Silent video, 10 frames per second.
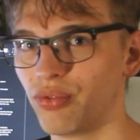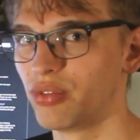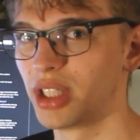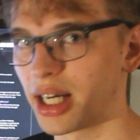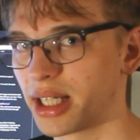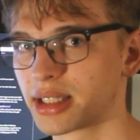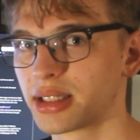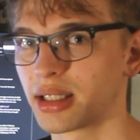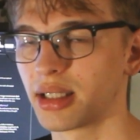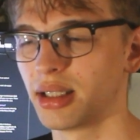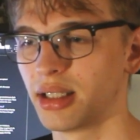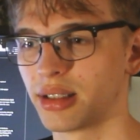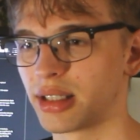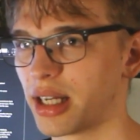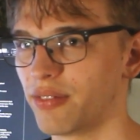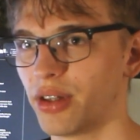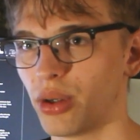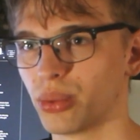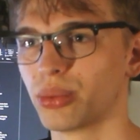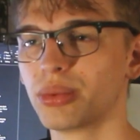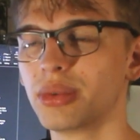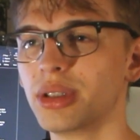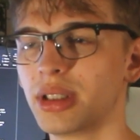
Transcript: VR headset that have their own